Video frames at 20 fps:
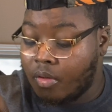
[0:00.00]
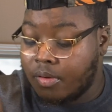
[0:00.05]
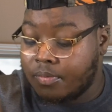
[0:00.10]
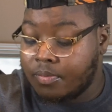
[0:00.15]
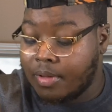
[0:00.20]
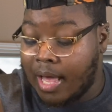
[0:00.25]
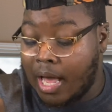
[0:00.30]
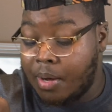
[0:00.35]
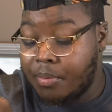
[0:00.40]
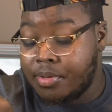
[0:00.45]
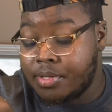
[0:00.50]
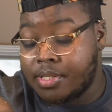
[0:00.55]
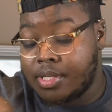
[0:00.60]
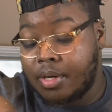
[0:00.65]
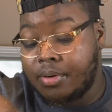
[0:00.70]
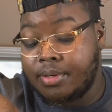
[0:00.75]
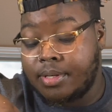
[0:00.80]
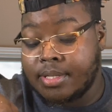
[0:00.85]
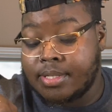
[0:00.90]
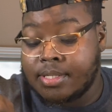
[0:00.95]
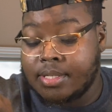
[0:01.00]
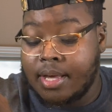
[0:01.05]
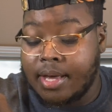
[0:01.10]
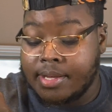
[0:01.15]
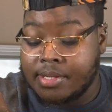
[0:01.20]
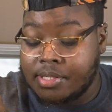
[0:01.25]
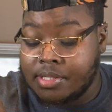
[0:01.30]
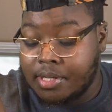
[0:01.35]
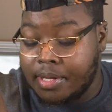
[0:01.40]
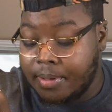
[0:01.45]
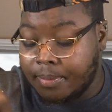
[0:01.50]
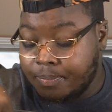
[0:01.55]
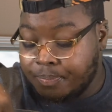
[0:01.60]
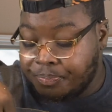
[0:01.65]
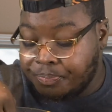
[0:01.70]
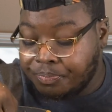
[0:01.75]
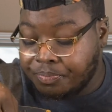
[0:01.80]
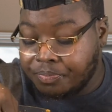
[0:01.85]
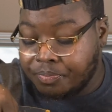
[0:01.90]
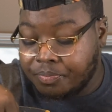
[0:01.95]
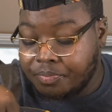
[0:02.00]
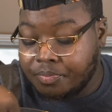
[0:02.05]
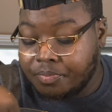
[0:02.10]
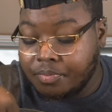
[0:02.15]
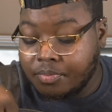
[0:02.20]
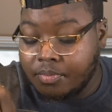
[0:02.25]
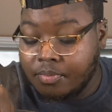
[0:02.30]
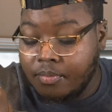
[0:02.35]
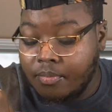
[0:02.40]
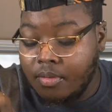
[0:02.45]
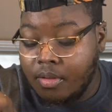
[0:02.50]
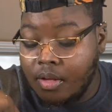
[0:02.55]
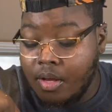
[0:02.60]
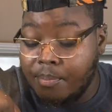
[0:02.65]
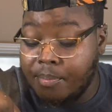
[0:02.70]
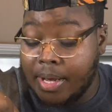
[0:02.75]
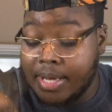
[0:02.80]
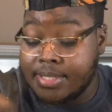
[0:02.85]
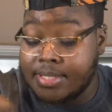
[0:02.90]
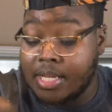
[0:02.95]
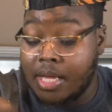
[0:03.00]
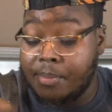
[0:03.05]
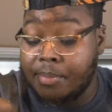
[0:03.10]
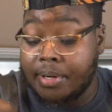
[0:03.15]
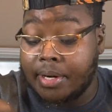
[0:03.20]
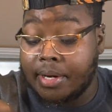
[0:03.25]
I was so disgusted by some of the